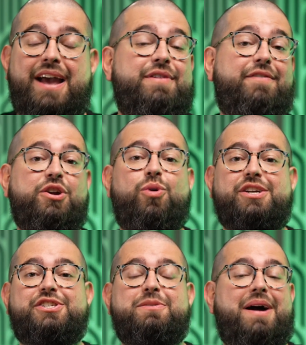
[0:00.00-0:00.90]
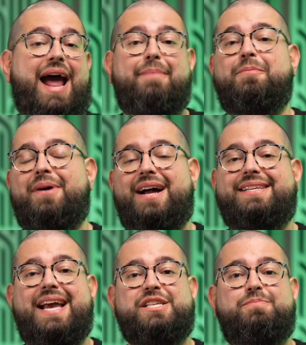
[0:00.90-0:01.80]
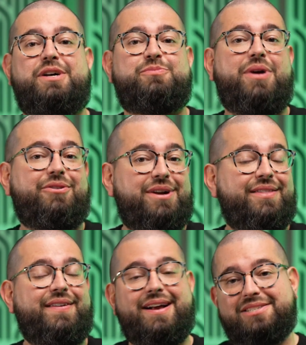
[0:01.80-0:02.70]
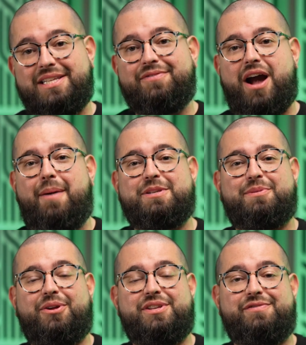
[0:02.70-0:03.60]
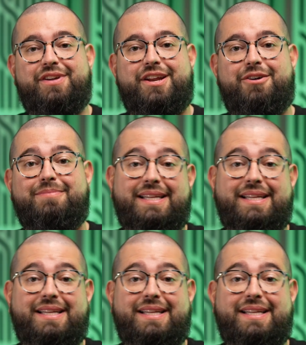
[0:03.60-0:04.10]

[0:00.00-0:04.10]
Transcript: If you have any questions about Apple Podcasts, Buzzsprout, or anything else, leave comments below this video.